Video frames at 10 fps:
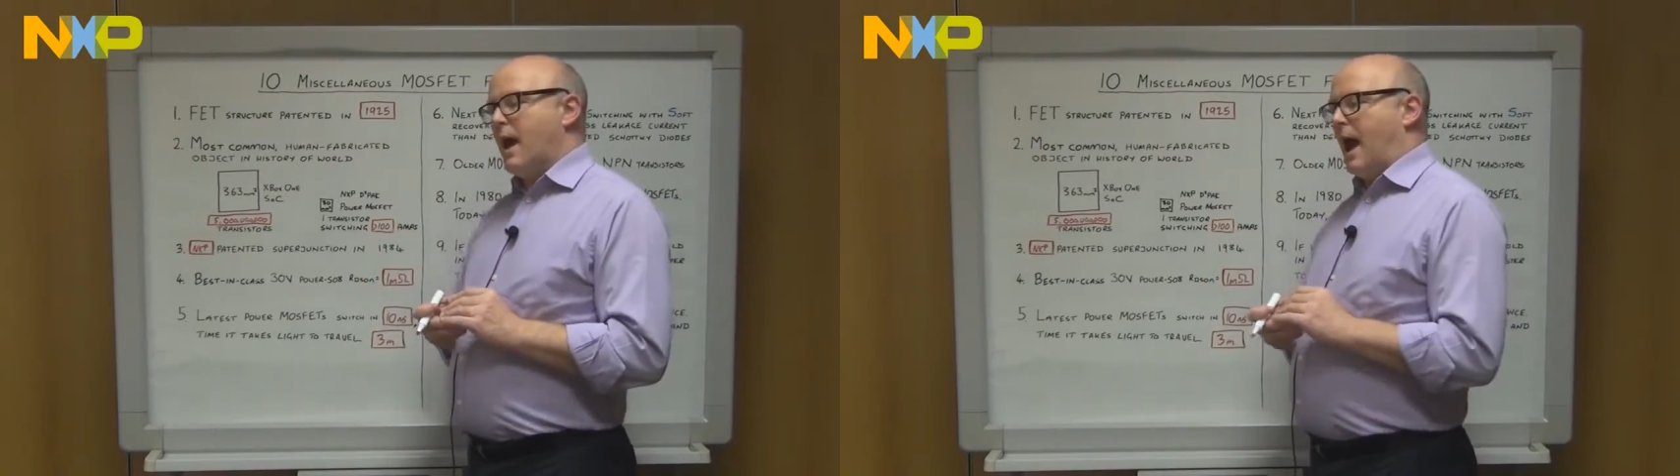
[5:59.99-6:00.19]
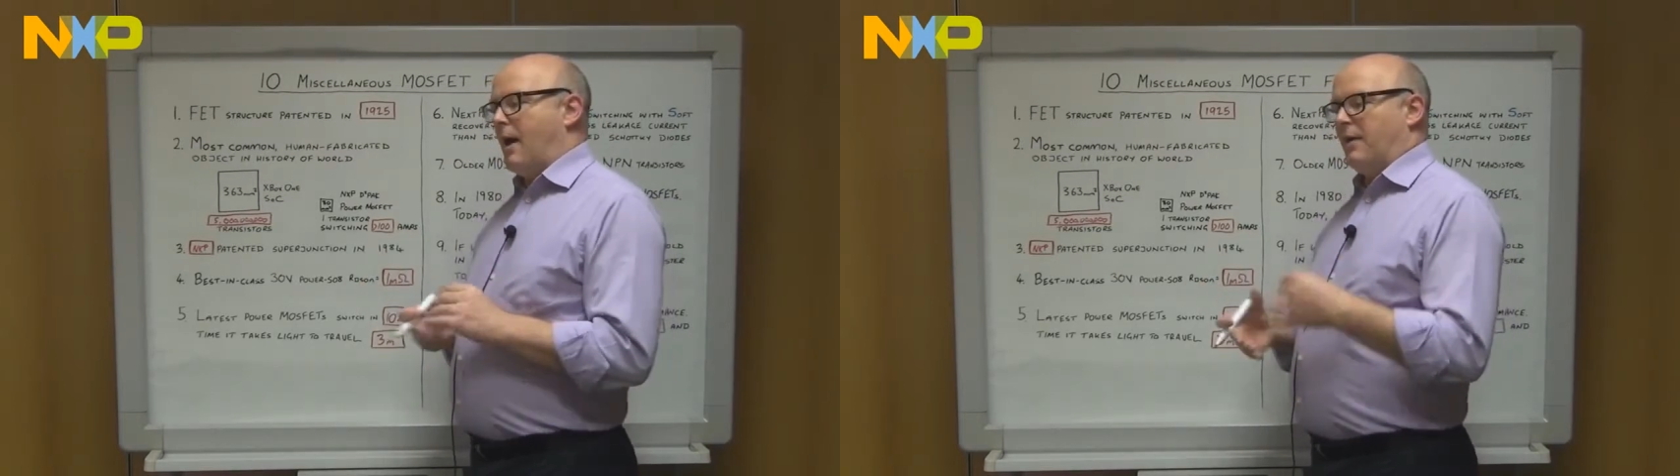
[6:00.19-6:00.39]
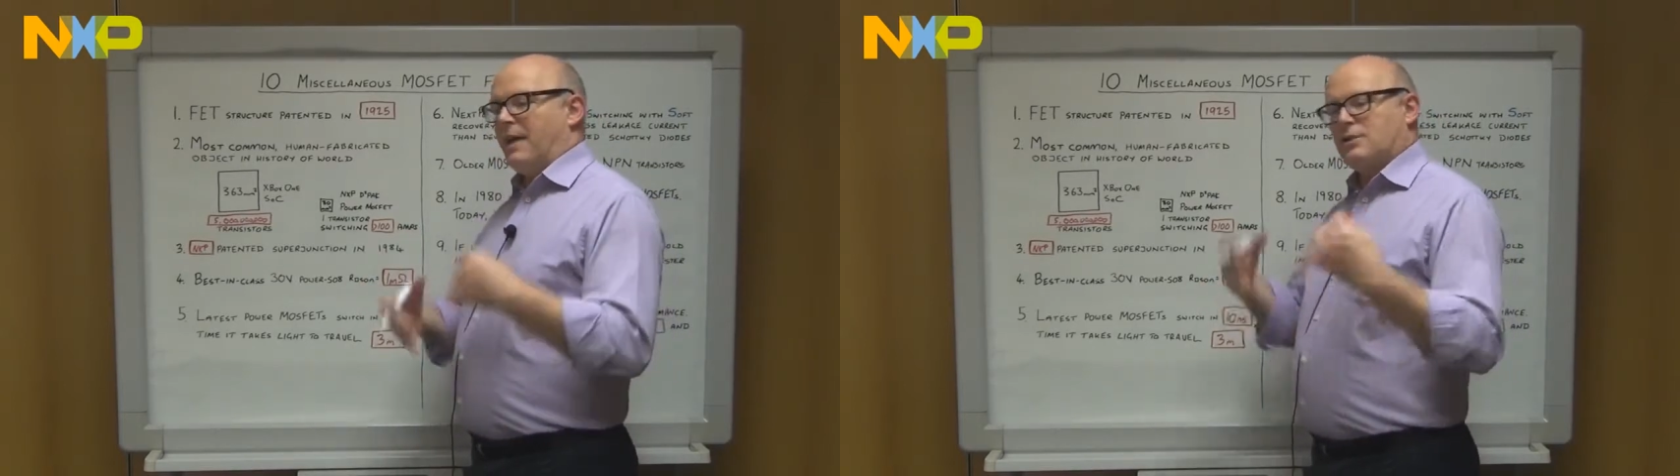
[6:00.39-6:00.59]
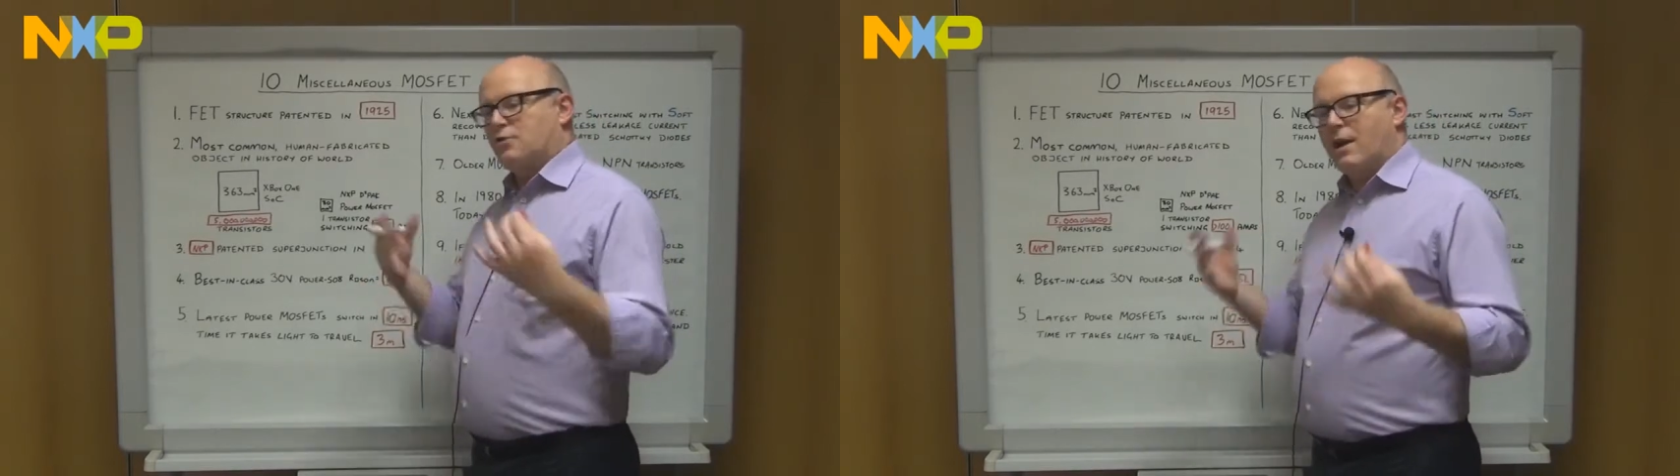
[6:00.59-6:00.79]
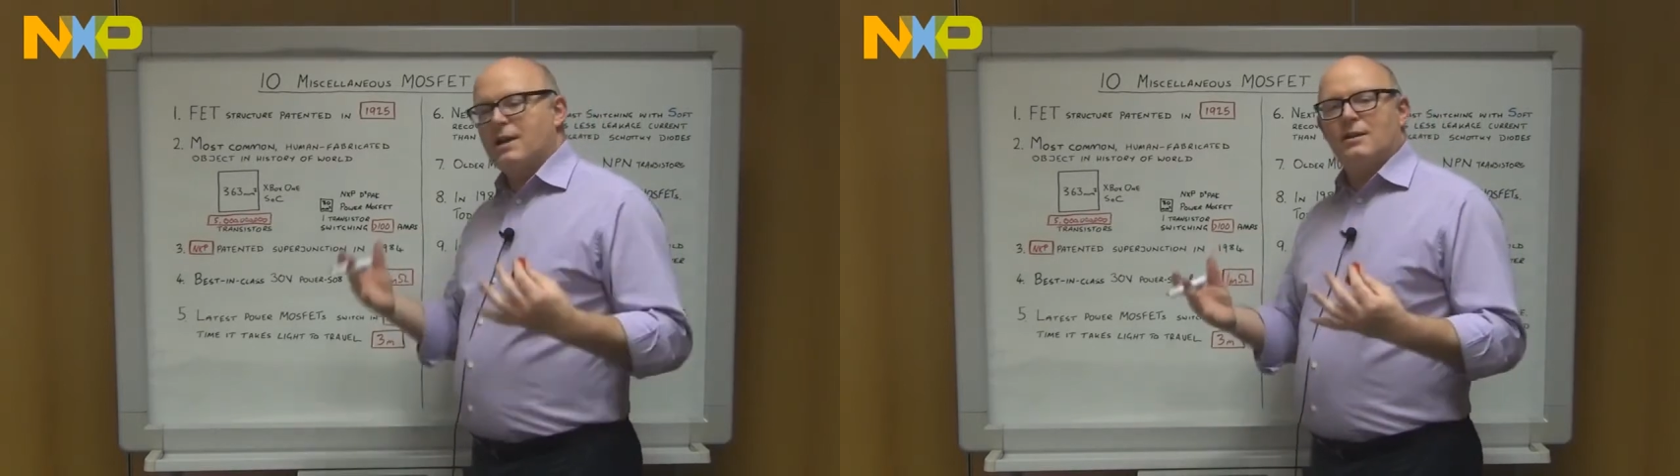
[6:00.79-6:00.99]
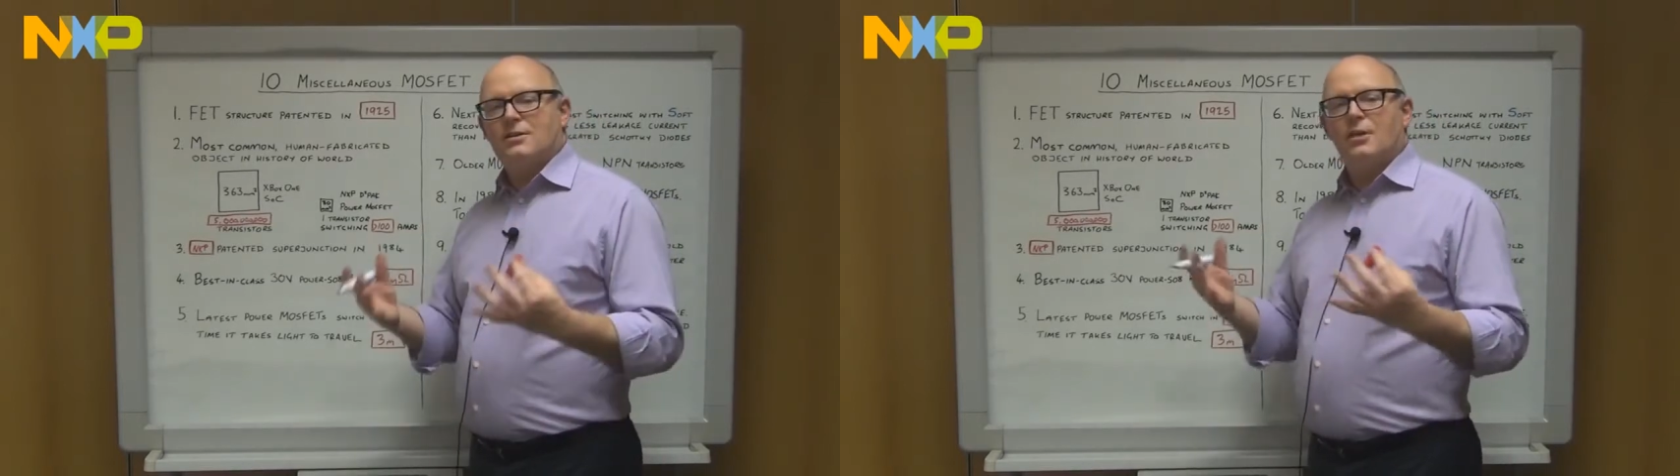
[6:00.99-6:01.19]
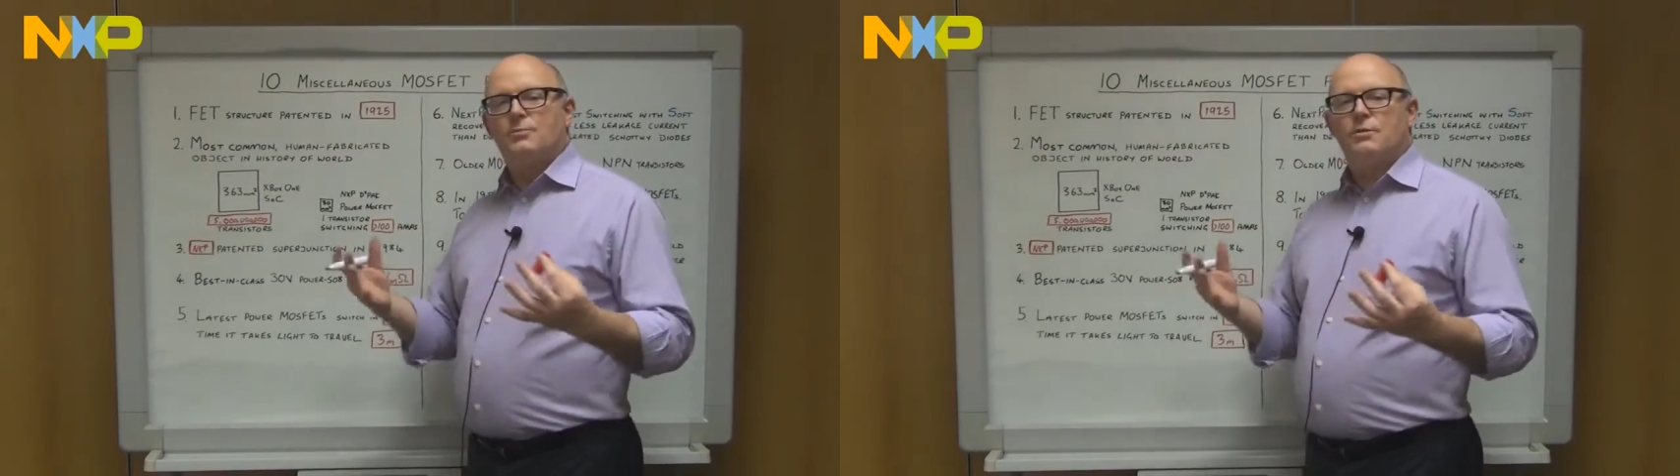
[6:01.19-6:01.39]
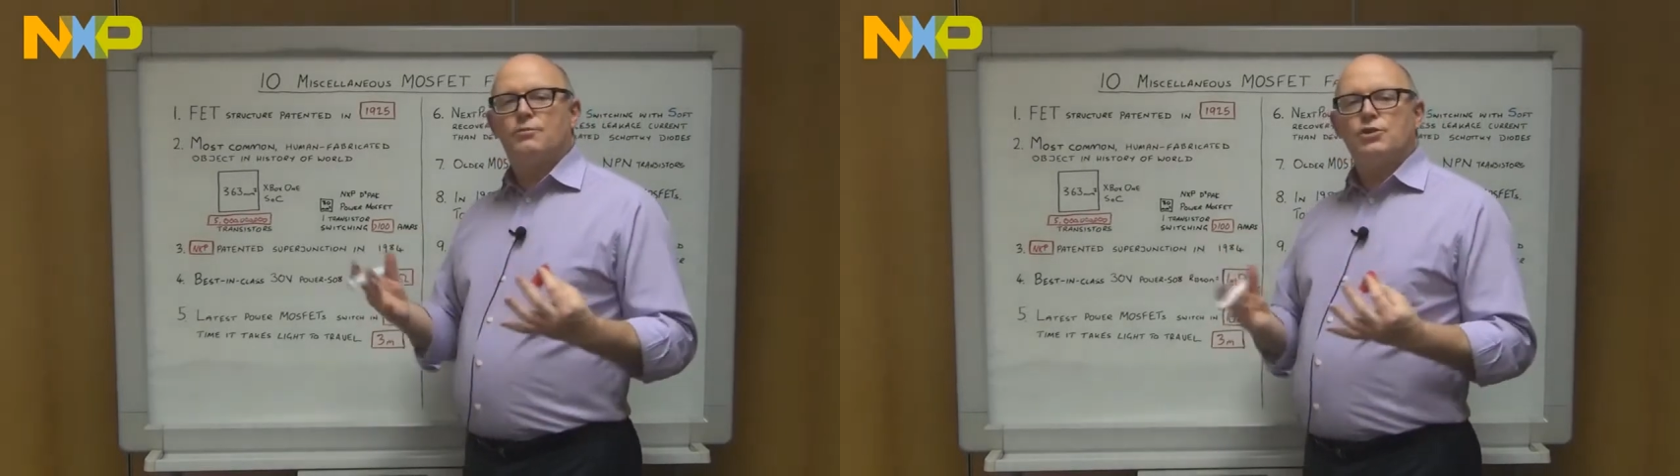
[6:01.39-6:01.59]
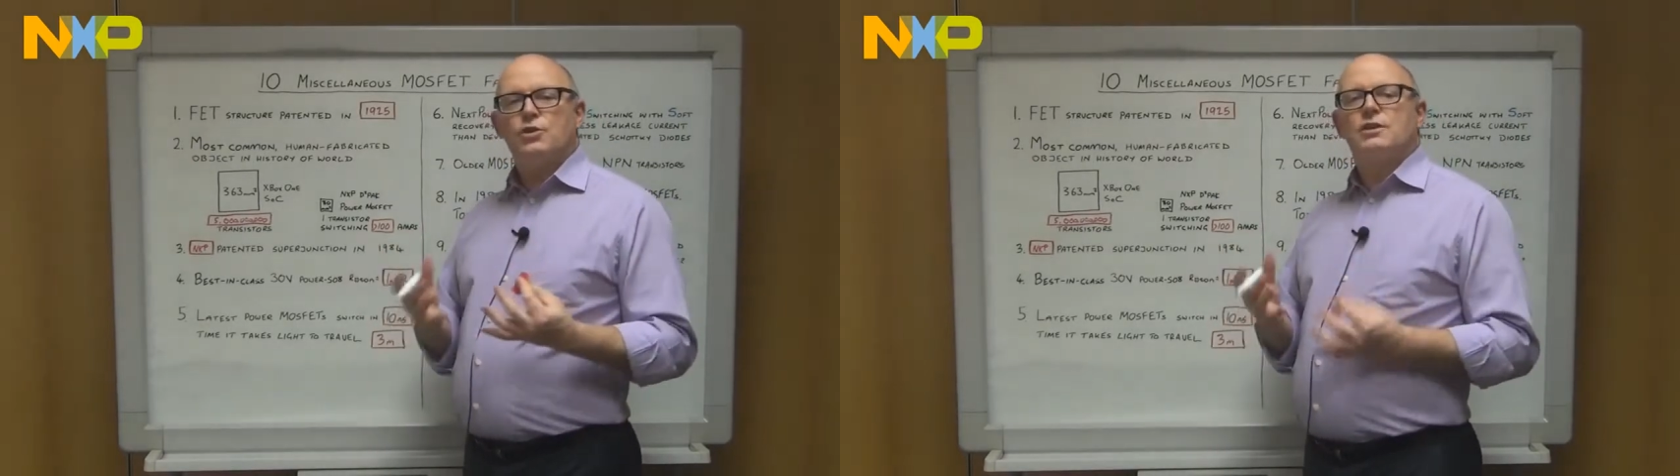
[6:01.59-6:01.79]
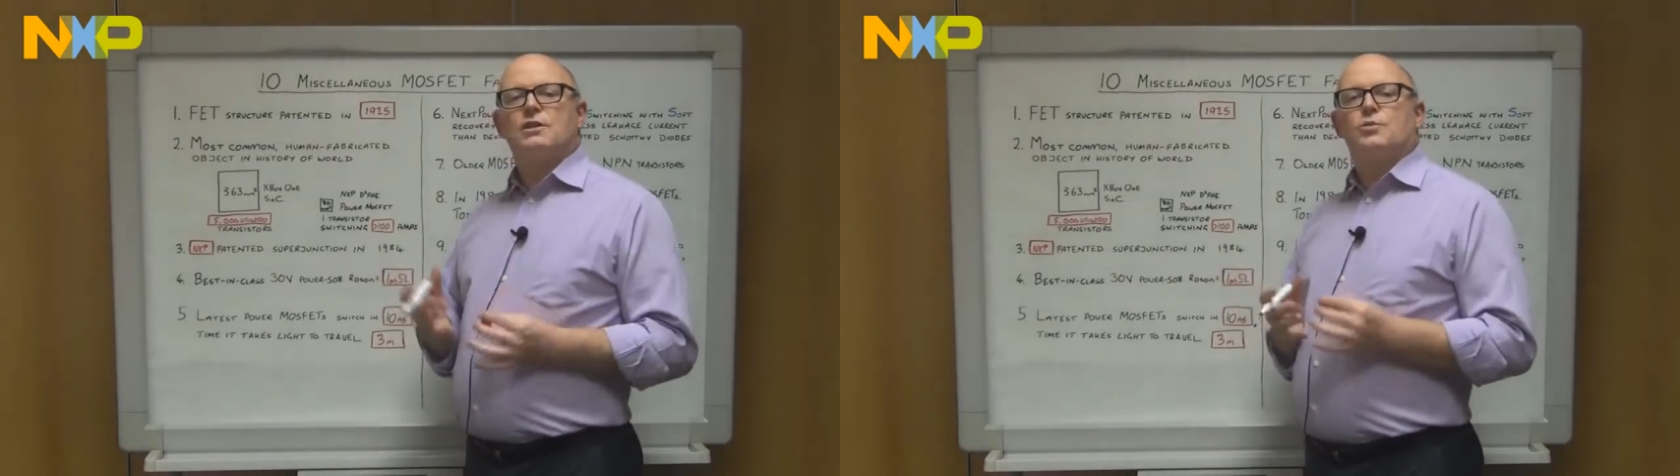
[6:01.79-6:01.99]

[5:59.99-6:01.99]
And that's great in terms of reducing